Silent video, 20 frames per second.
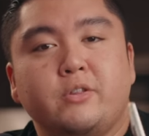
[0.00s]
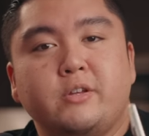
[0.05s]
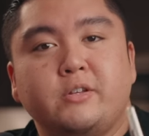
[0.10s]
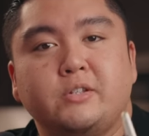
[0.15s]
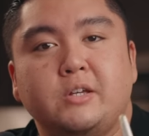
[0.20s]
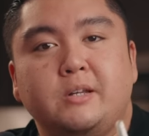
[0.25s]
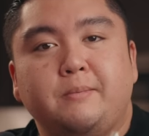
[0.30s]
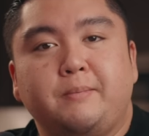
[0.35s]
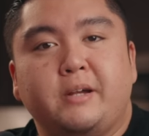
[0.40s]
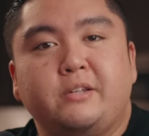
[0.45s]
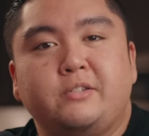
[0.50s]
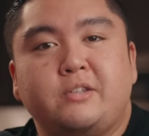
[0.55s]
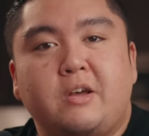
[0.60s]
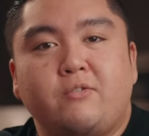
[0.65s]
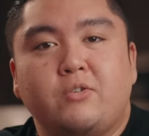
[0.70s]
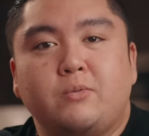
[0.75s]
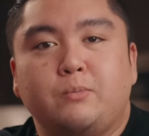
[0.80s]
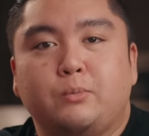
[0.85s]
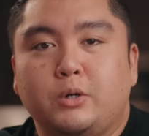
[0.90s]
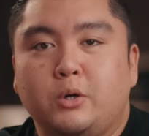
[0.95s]
this in my
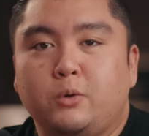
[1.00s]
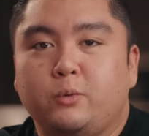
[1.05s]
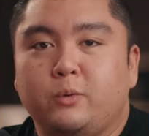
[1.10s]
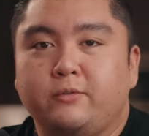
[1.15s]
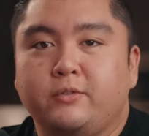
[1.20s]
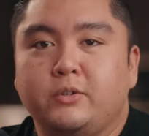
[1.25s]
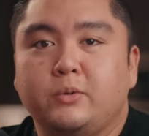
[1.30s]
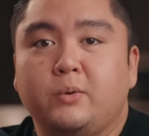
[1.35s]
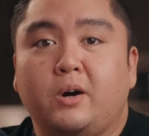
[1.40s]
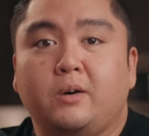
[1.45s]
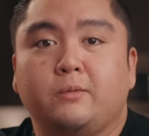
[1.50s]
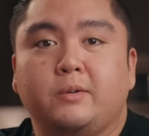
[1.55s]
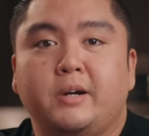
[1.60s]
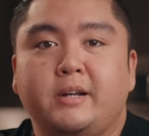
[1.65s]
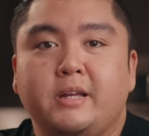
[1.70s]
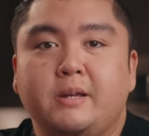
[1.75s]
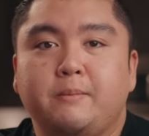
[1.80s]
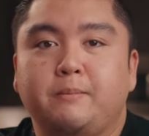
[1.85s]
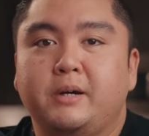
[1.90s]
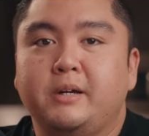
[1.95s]
7 Pro review
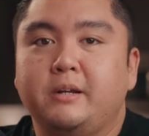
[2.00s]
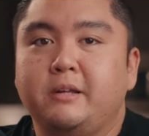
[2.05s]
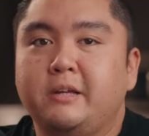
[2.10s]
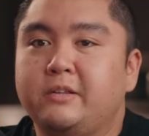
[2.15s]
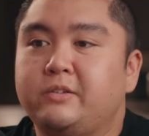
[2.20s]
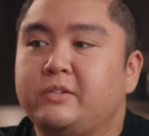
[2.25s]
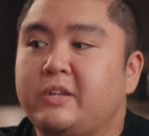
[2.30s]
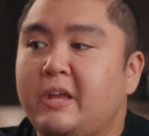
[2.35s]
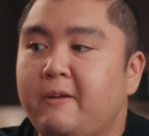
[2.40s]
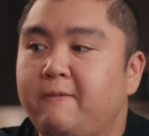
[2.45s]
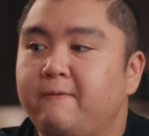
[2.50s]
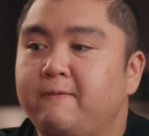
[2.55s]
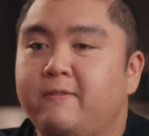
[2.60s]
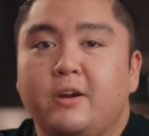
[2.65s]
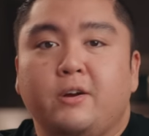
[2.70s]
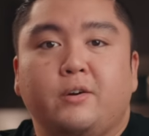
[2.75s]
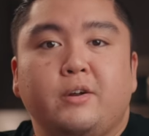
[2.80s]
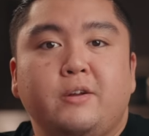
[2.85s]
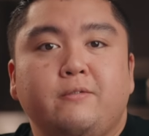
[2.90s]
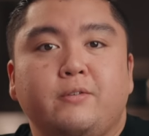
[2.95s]
already, but it's a
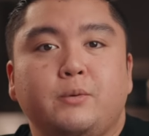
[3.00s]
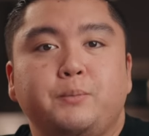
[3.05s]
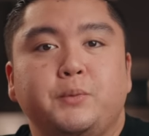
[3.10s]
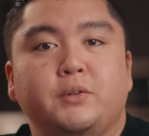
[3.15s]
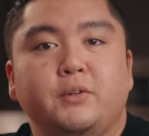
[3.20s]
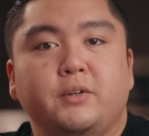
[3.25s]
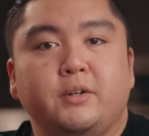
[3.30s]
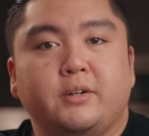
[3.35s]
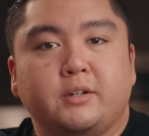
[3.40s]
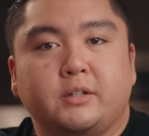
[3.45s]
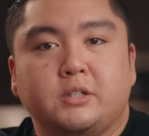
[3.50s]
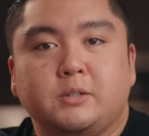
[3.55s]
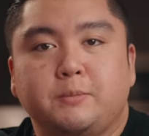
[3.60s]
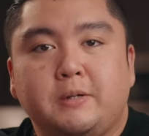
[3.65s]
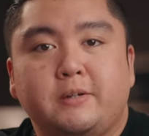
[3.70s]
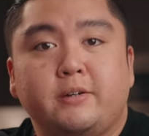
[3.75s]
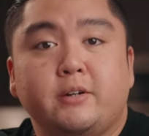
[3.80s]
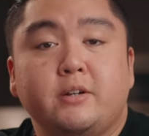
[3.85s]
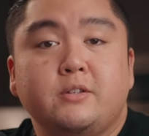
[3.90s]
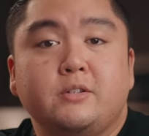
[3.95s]
very familiar
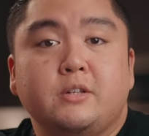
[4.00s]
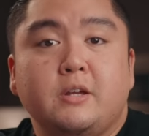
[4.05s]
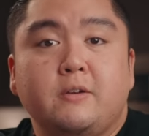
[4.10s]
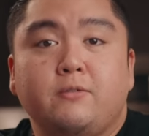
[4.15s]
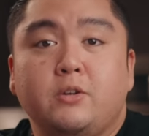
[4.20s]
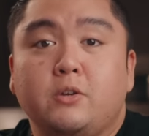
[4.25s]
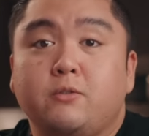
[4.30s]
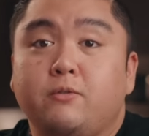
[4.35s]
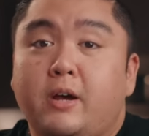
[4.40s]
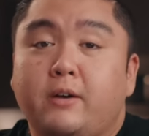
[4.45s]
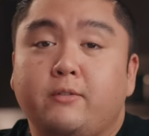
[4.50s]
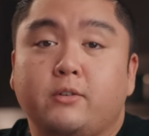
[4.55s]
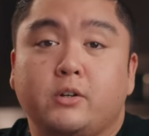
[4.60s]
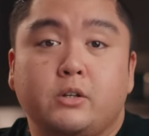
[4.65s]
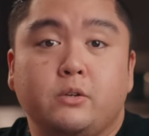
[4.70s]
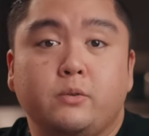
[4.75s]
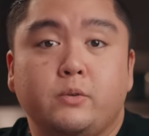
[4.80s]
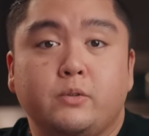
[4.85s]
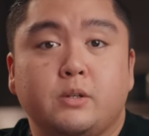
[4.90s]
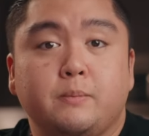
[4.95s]
experience if you've ever
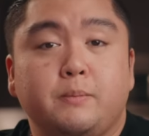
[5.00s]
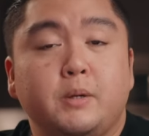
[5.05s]
used a